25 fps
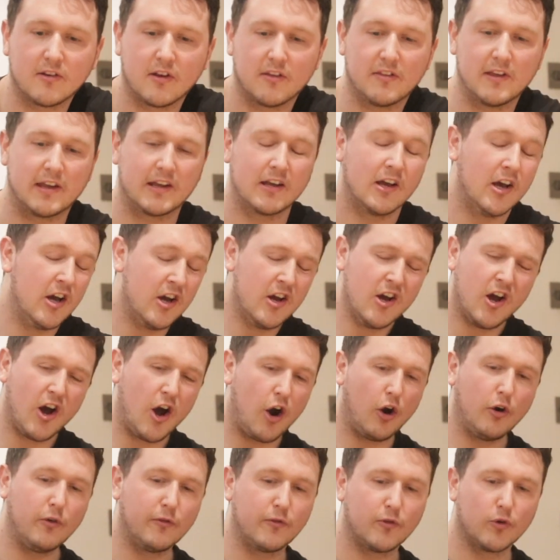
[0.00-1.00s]
I think
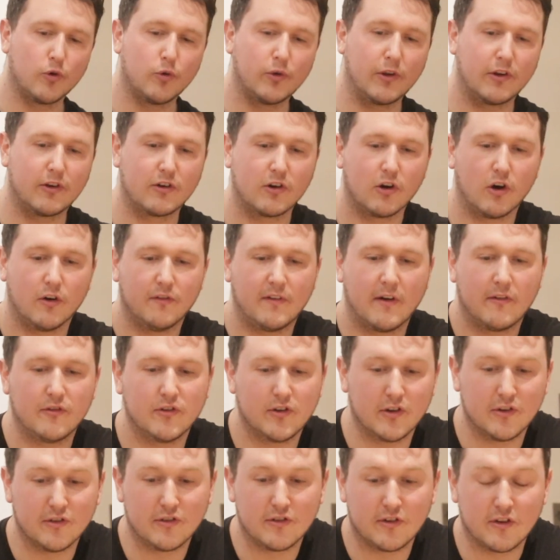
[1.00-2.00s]
overall there's a lot of
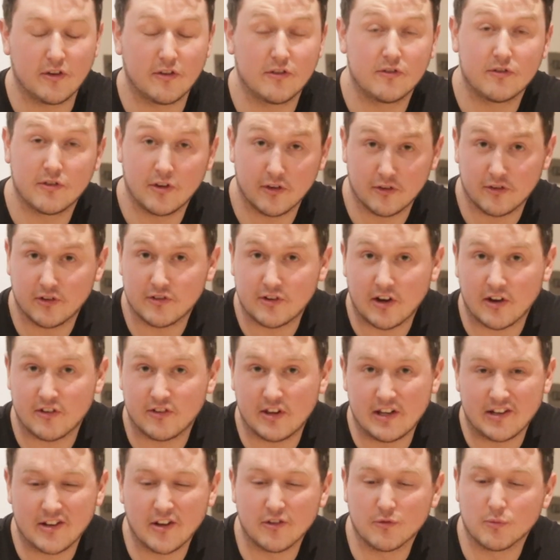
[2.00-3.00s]
evidence to suggest
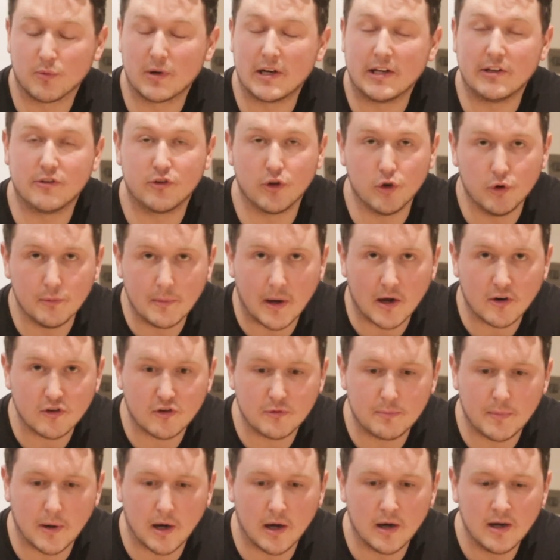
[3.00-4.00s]
that it doesn't really do
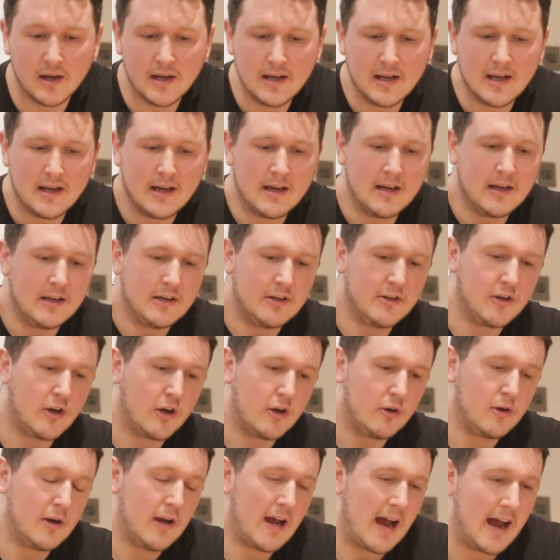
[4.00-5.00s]
much, but you know,